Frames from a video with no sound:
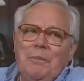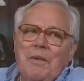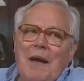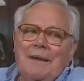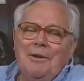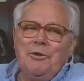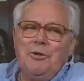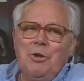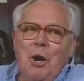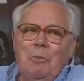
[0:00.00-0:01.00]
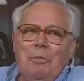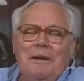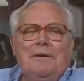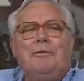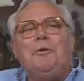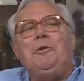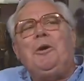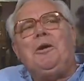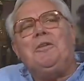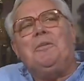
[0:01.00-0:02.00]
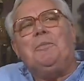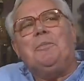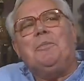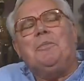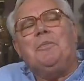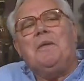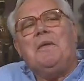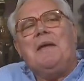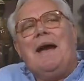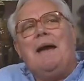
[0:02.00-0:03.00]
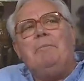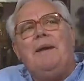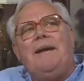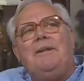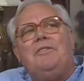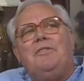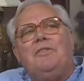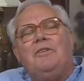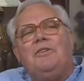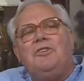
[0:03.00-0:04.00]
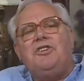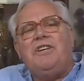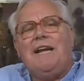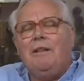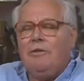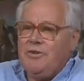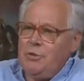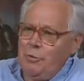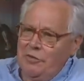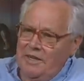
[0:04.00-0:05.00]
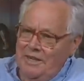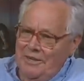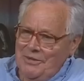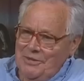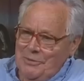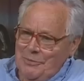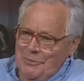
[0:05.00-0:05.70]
got a job, believe it or not. I made shell souvenirs.